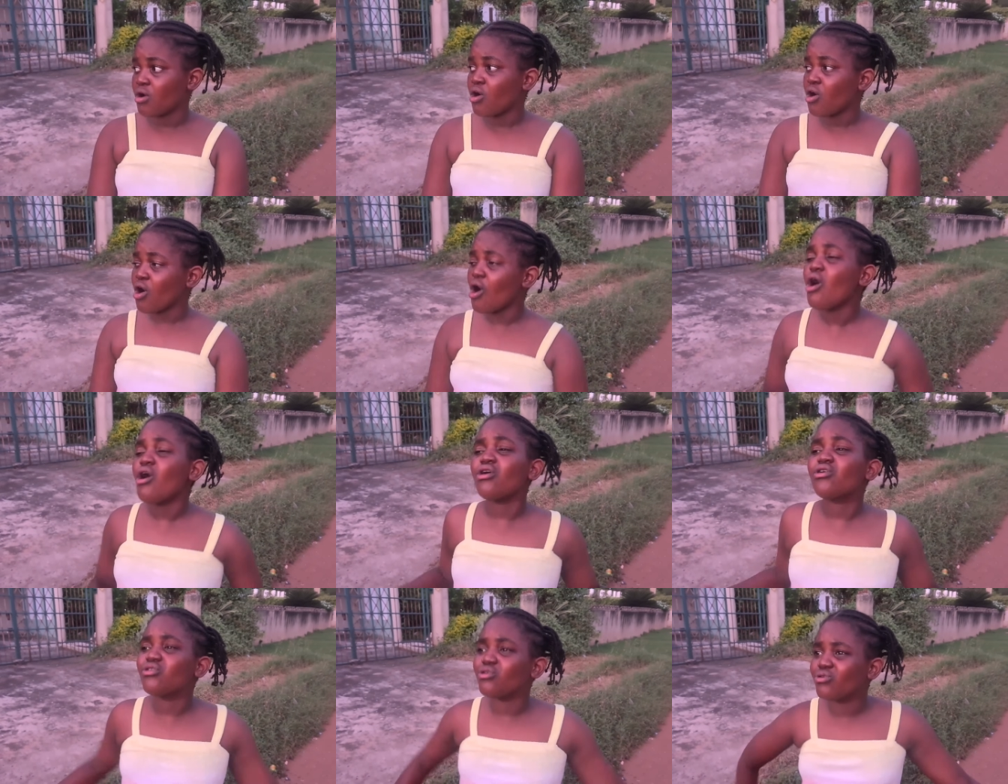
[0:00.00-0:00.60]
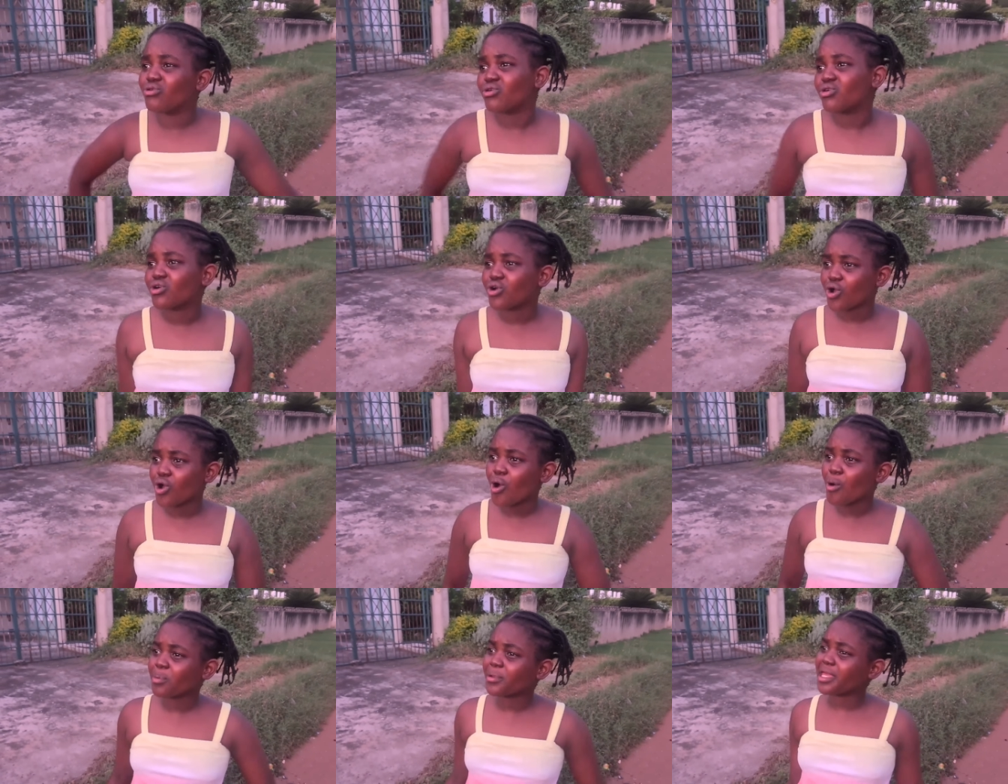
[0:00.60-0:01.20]
Uncle,
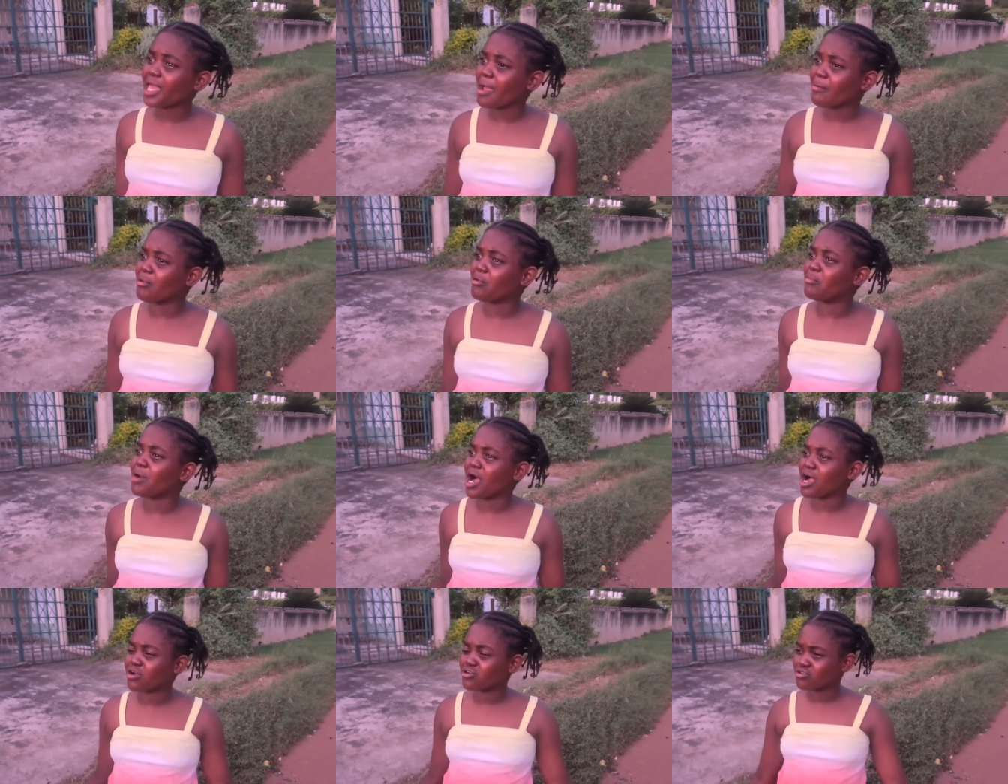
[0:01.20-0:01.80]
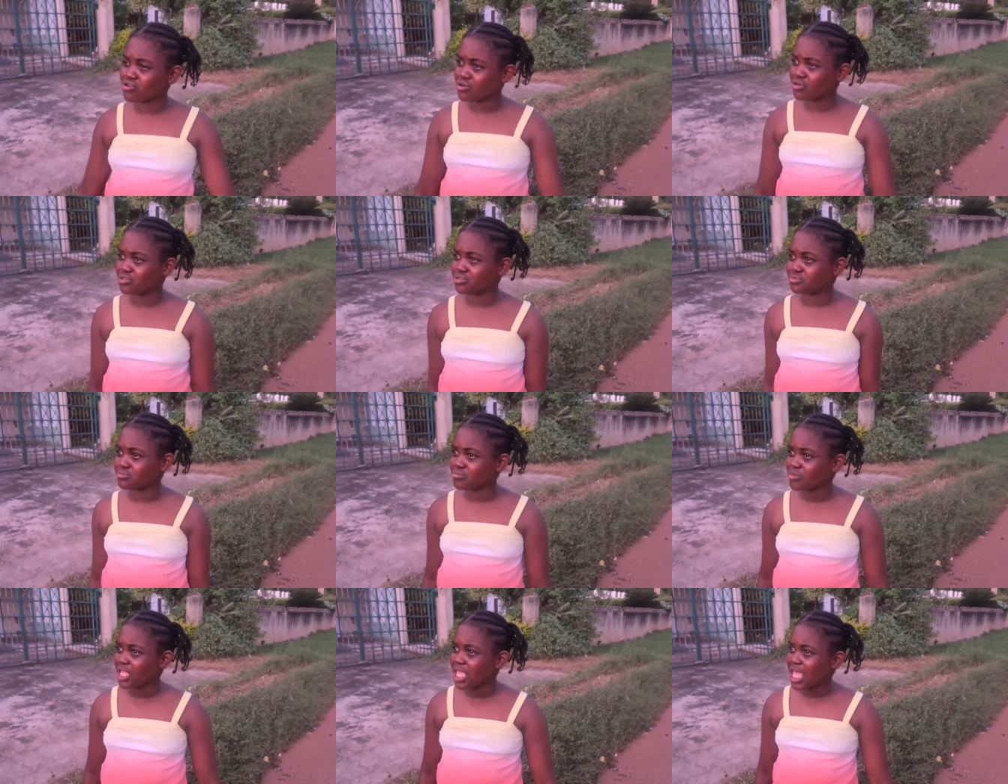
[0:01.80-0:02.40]
come camera back
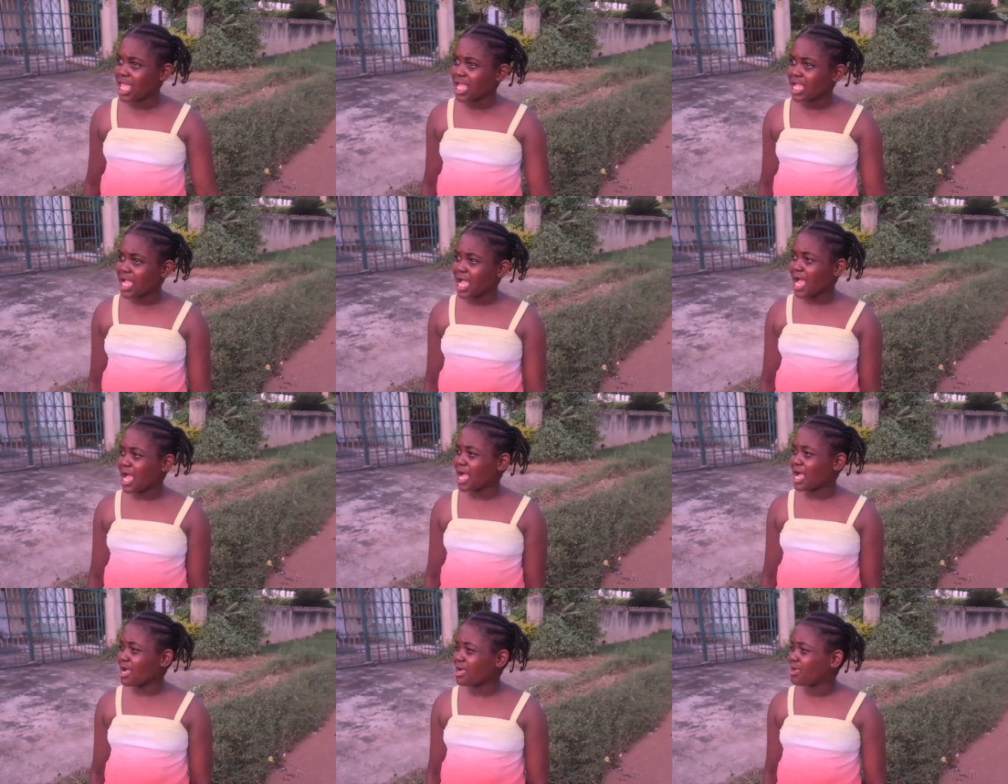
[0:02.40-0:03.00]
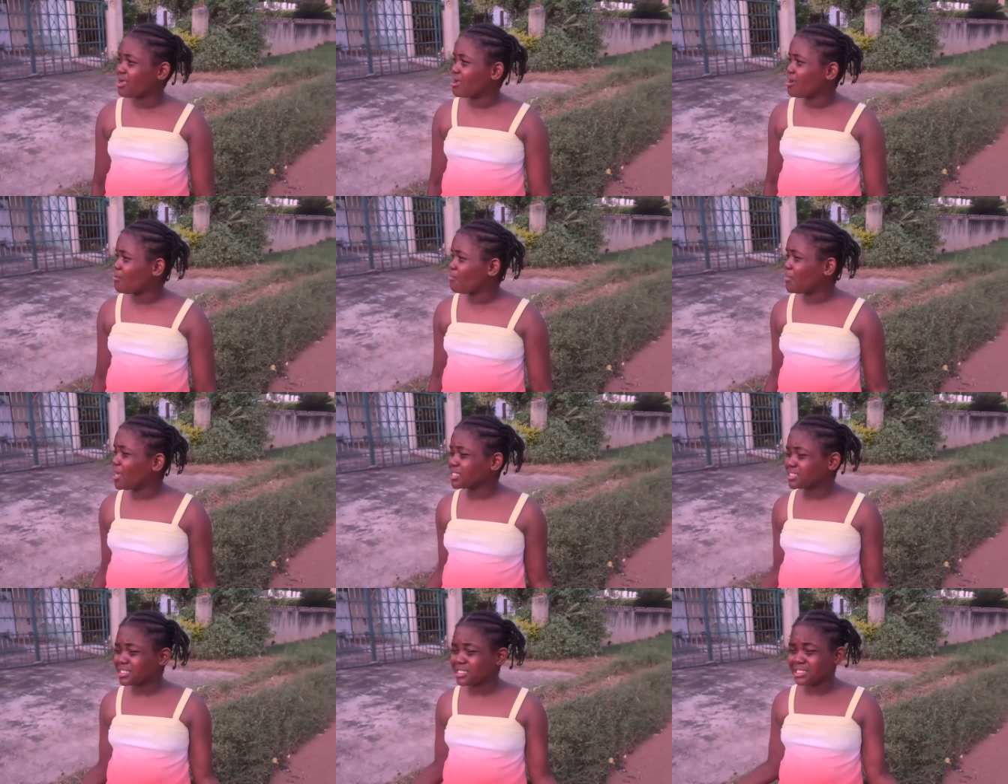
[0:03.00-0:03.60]
round. Car.
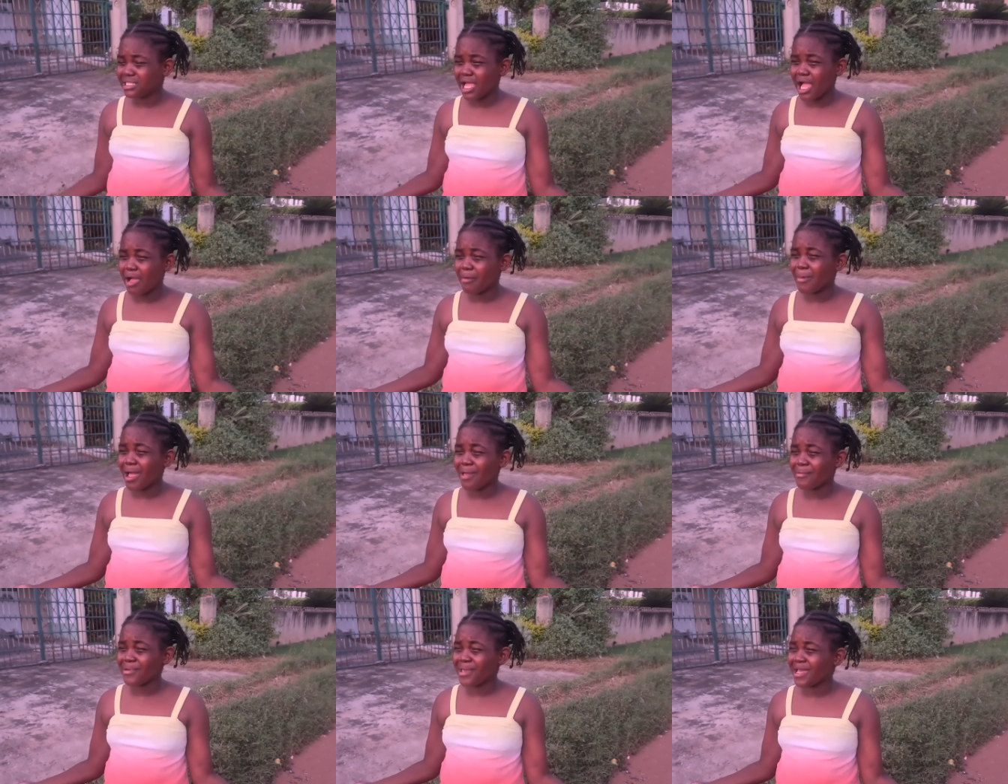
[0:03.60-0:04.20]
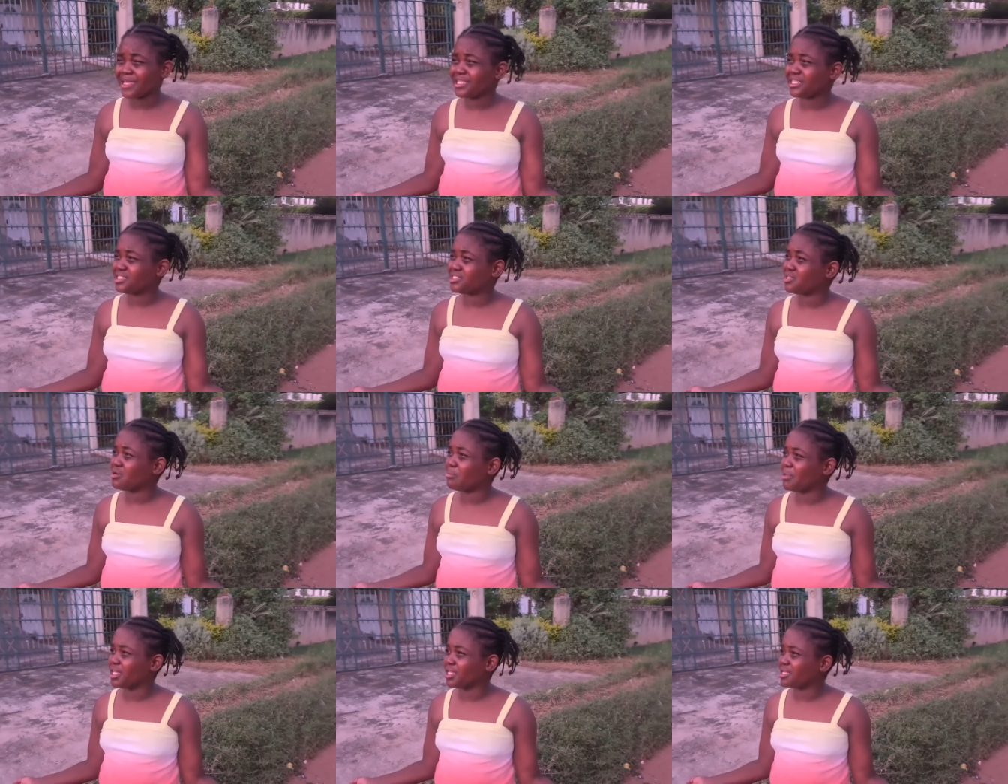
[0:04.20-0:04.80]
Mosquito by me and this
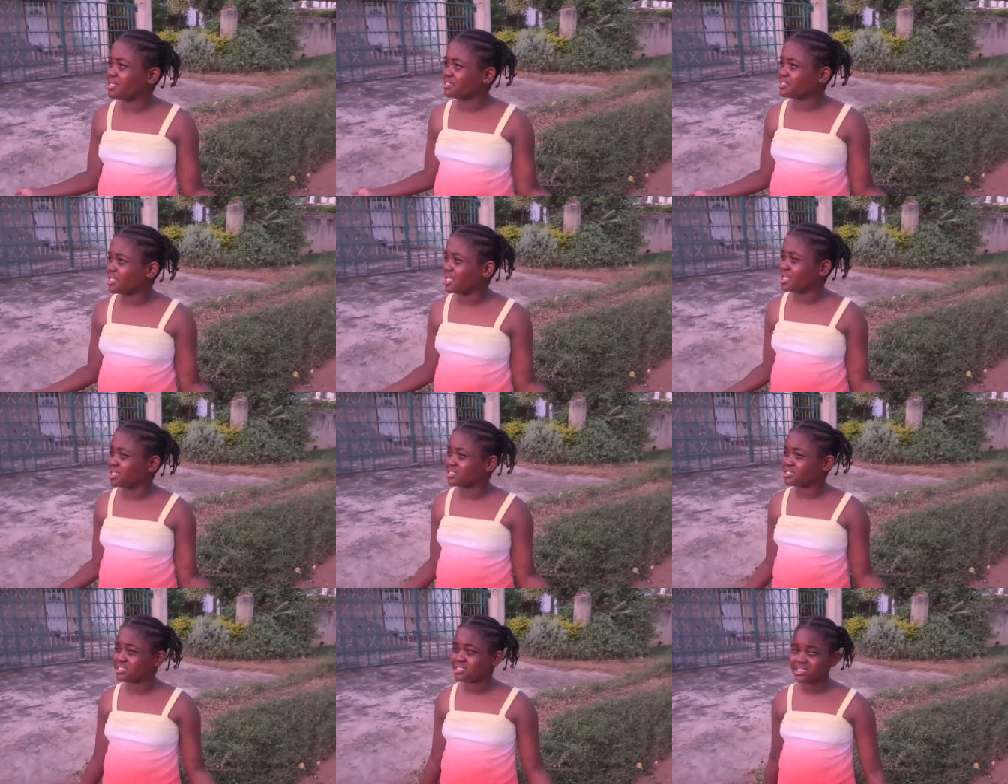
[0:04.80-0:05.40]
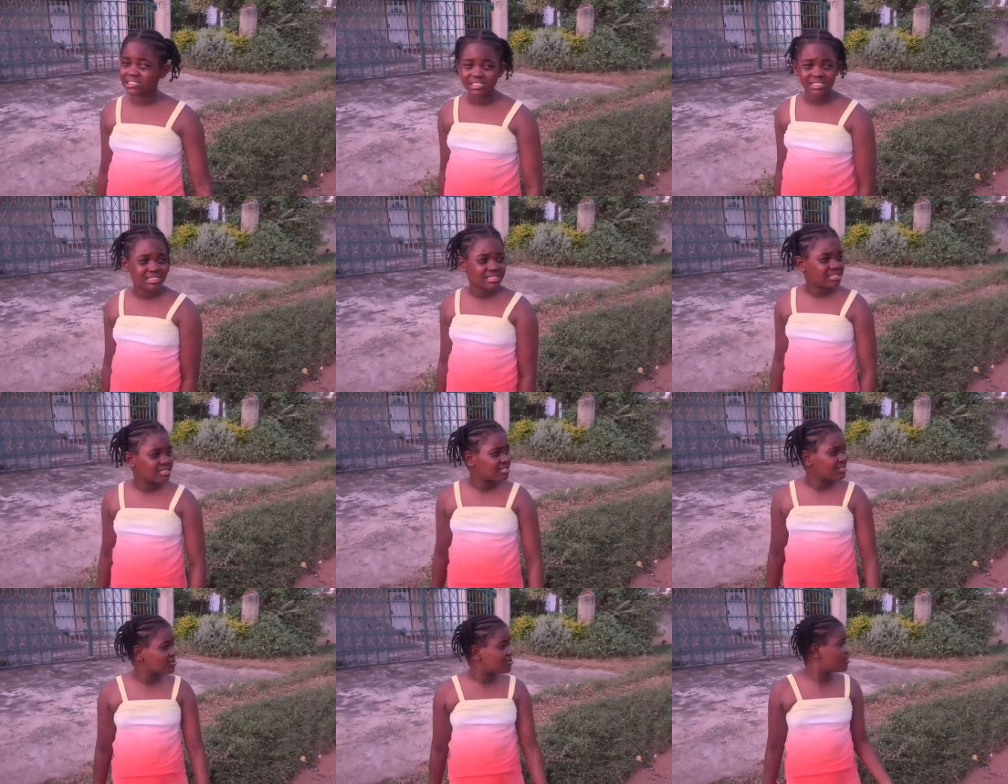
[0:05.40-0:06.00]
don't make no sense.
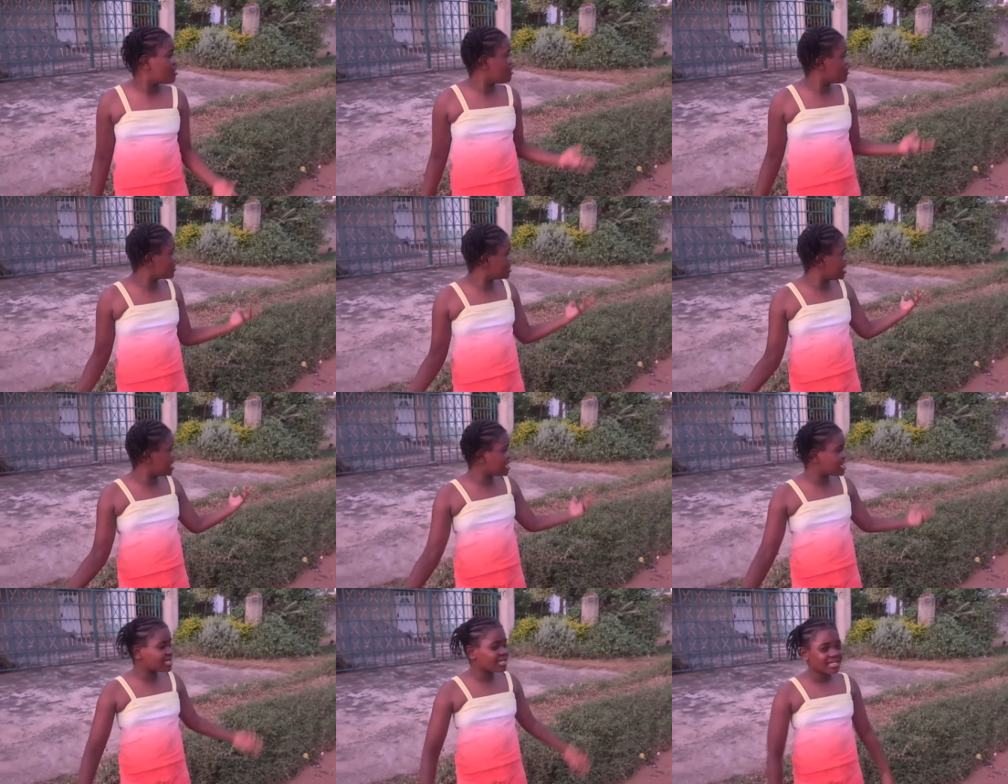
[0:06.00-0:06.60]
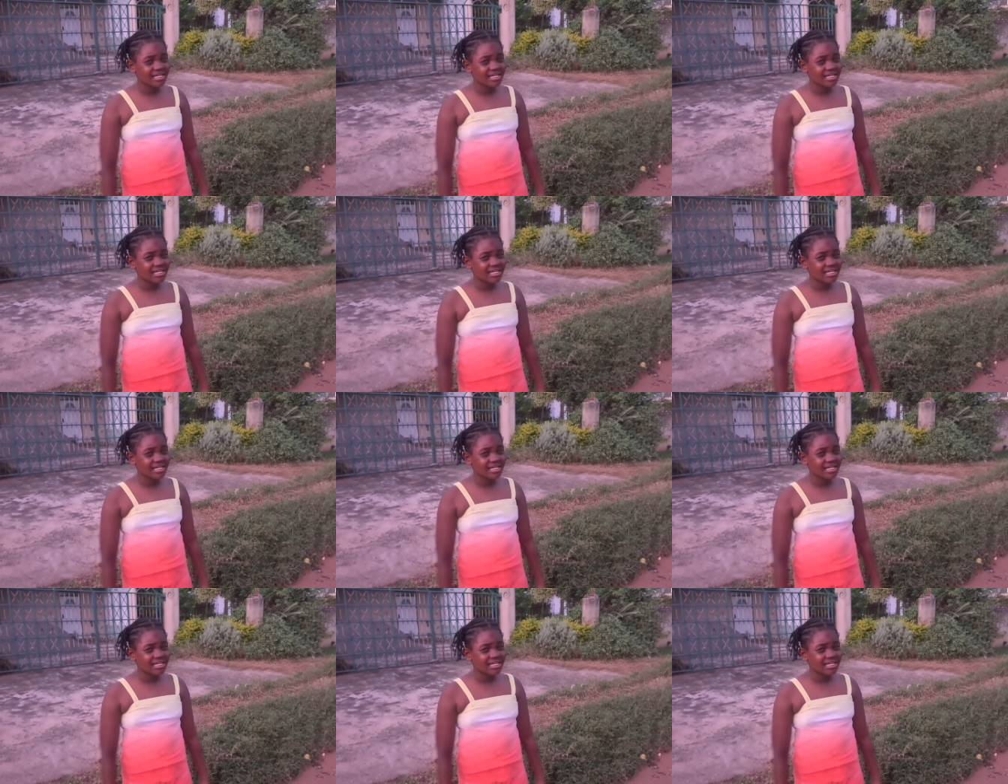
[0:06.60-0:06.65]
Look out there.